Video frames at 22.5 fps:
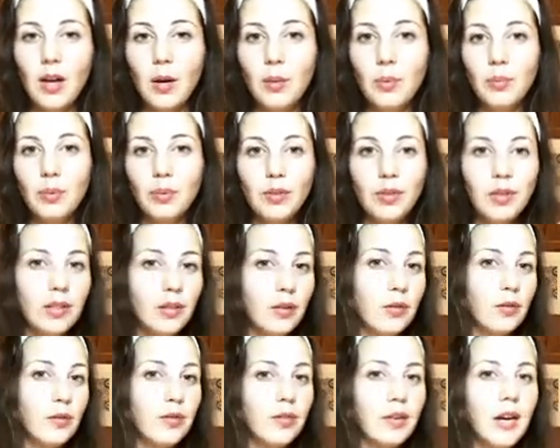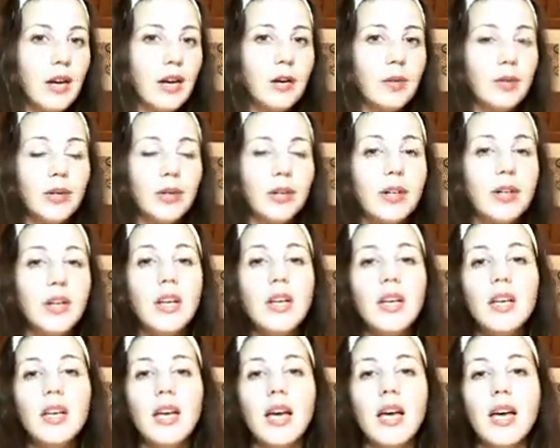put a little flower,
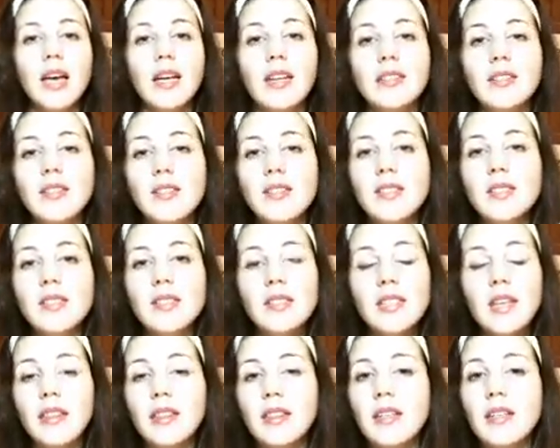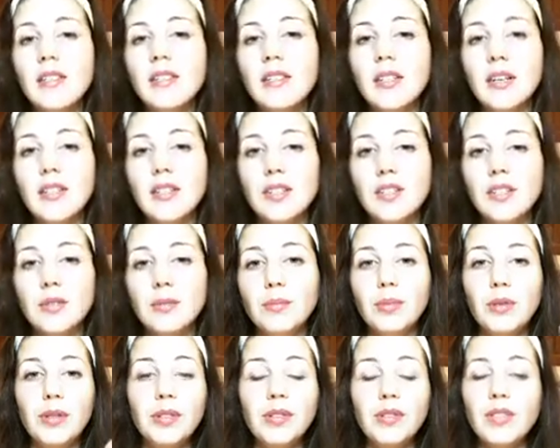and just set the intention.
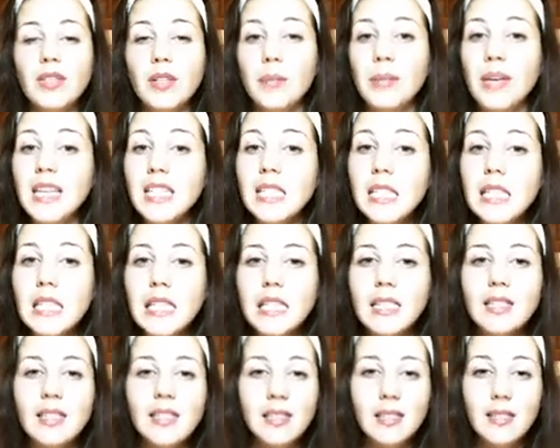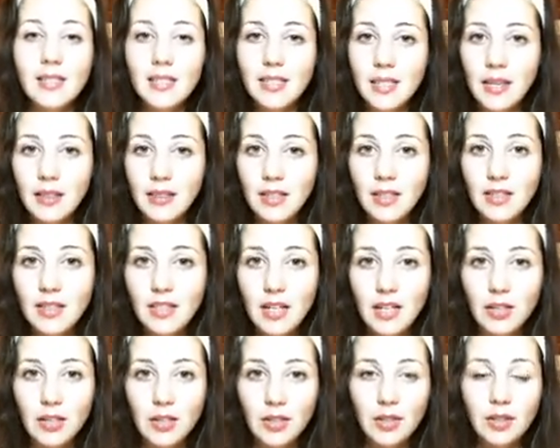Burn some incense and set the
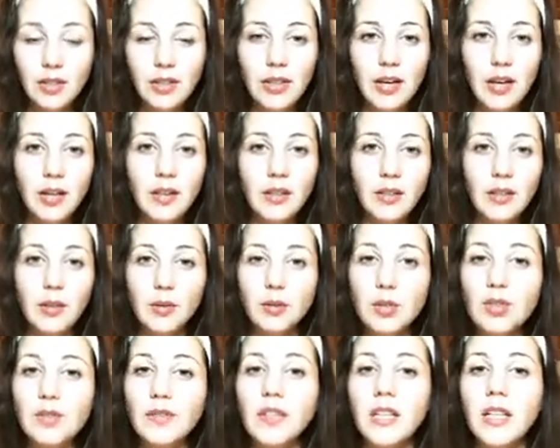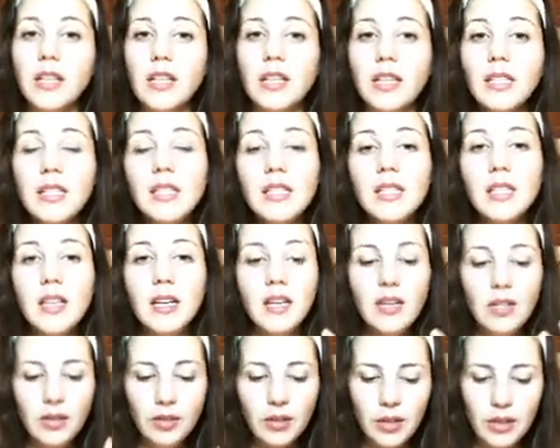intention that those feelings,
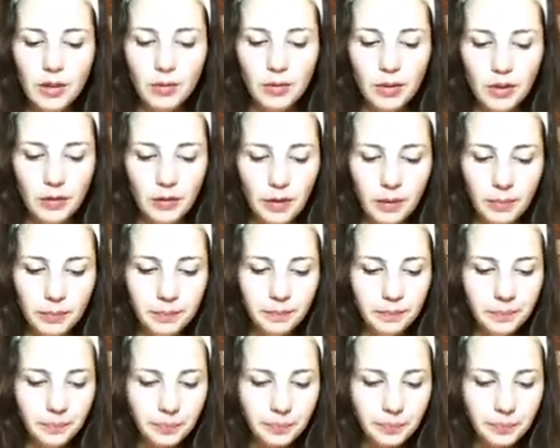you get rid of them.